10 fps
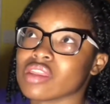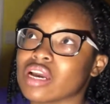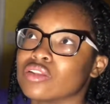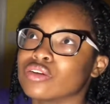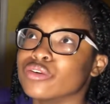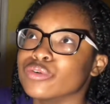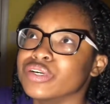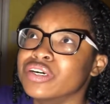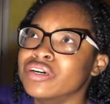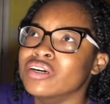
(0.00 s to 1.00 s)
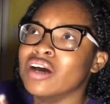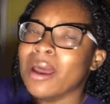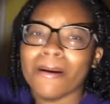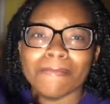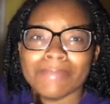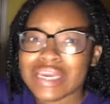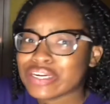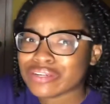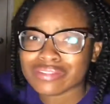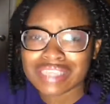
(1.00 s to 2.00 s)
little
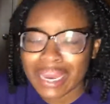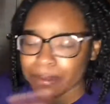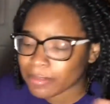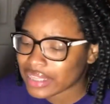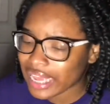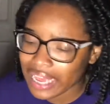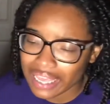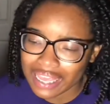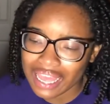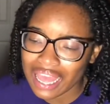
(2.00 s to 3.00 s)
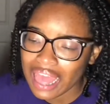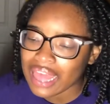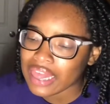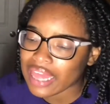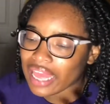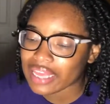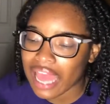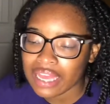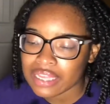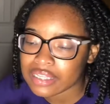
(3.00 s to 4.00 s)
meter type thing that
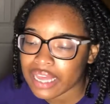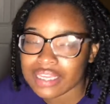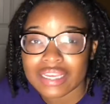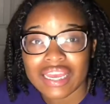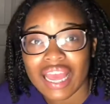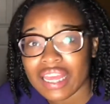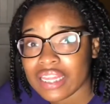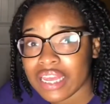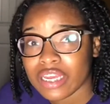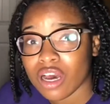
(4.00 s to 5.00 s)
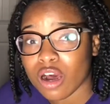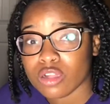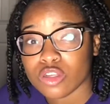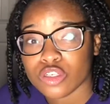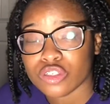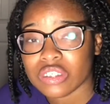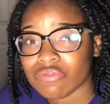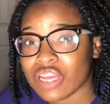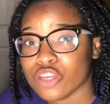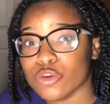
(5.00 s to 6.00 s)
can calculate all your stuff
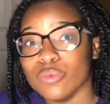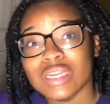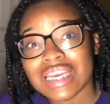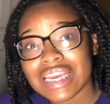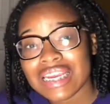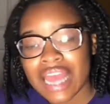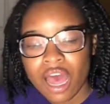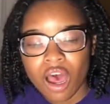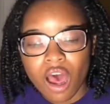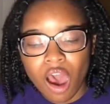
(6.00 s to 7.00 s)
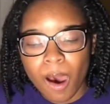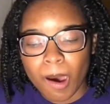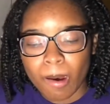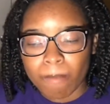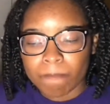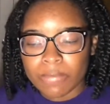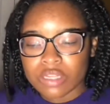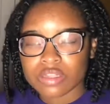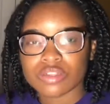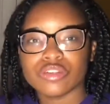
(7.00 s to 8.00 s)
that you need
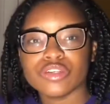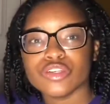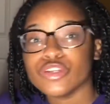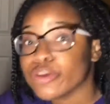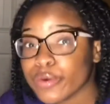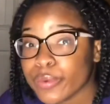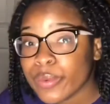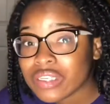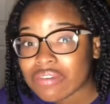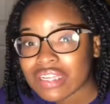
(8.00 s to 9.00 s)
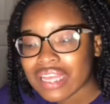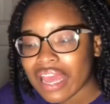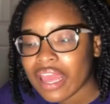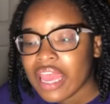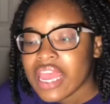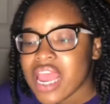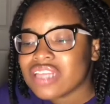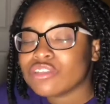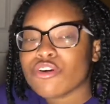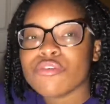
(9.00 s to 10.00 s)
to do, stuff like that.
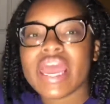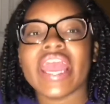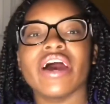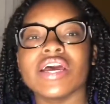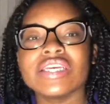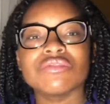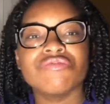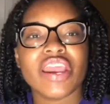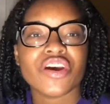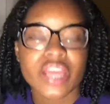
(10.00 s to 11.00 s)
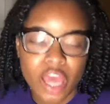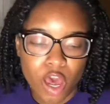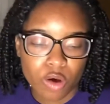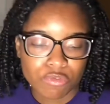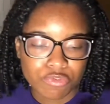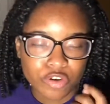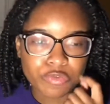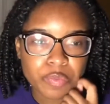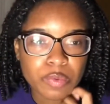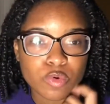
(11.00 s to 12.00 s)
It's very helpful
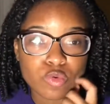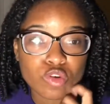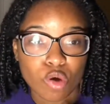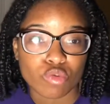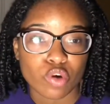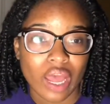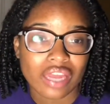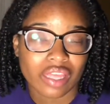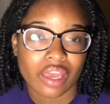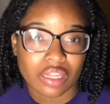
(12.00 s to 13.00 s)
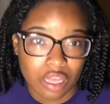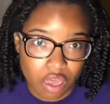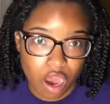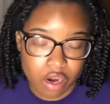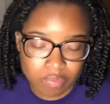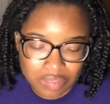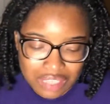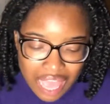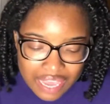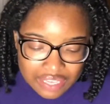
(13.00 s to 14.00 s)
for people who don't know how to calculate carbs.
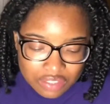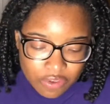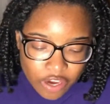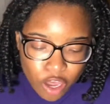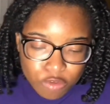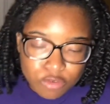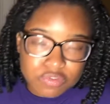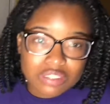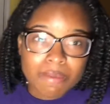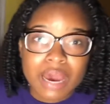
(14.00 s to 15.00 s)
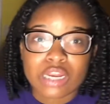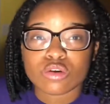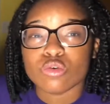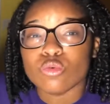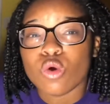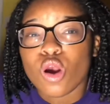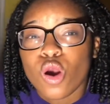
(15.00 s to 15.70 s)
It's very helpful for somebody who